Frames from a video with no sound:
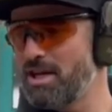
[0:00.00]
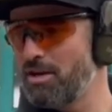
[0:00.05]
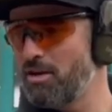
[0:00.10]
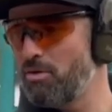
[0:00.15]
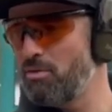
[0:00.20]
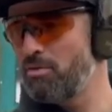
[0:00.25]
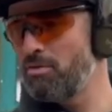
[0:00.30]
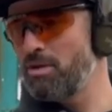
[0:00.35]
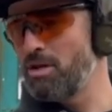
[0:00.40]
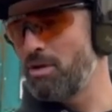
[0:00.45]
I know,
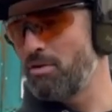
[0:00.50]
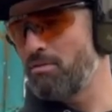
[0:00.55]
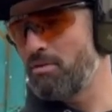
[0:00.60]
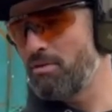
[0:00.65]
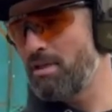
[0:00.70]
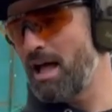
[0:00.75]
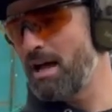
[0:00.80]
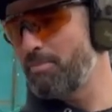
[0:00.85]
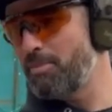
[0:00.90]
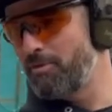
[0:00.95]

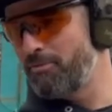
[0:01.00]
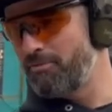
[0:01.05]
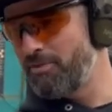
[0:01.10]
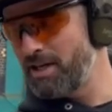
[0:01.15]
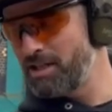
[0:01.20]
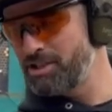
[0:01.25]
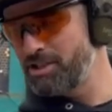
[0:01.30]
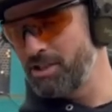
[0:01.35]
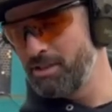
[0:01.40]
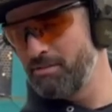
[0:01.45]
Glock
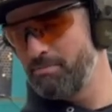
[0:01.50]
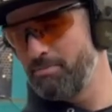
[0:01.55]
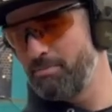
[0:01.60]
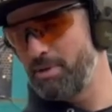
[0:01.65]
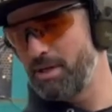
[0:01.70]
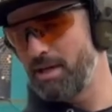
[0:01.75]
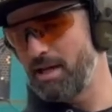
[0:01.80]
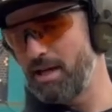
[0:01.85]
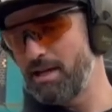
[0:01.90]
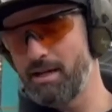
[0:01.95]
perfection,
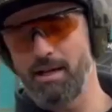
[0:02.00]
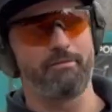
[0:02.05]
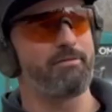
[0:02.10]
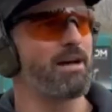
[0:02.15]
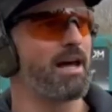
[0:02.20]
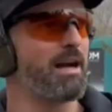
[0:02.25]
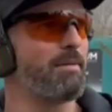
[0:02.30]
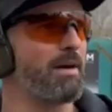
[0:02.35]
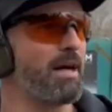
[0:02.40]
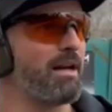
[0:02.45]
but I've
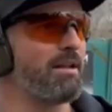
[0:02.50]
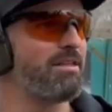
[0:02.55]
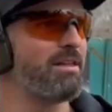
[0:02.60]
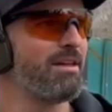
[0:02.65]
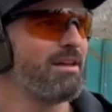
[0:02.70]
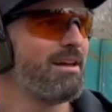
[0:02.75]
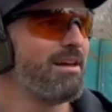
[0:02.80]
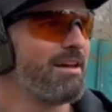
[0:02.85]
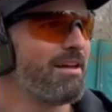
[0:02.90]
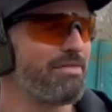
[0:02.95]
got about
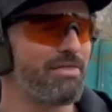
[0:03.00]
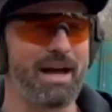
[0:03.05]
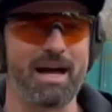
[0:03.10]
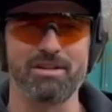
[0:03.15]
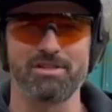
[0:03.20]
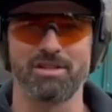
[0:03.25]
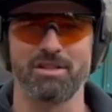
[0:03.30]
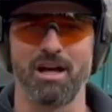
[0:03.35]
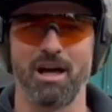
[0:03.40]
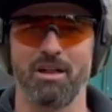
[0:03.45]

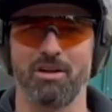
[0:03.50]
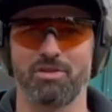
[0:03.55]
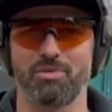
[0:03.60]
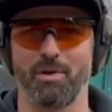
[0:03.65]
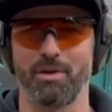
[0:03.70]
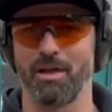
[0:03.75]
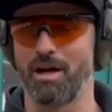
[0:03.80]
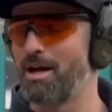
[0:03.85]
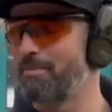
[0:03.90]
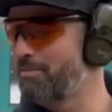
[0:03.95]
$1,000
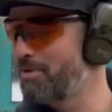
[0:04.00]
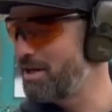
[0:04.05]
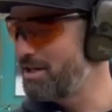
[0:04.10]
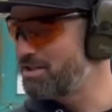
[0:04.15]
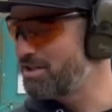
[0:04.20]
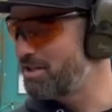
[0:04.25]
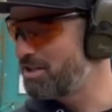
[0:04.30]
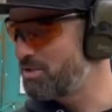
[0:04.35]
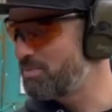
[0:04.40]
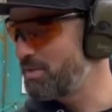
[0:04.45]
worth of upgrades
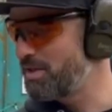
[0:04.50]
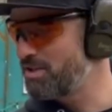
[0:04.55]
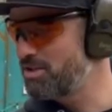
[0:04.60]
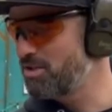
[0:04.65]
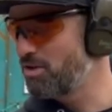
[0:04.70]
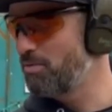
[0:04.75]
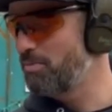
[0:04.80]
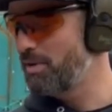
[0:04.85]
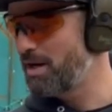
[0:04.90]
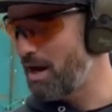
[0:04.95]
to this
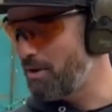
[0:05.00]
pistol, but I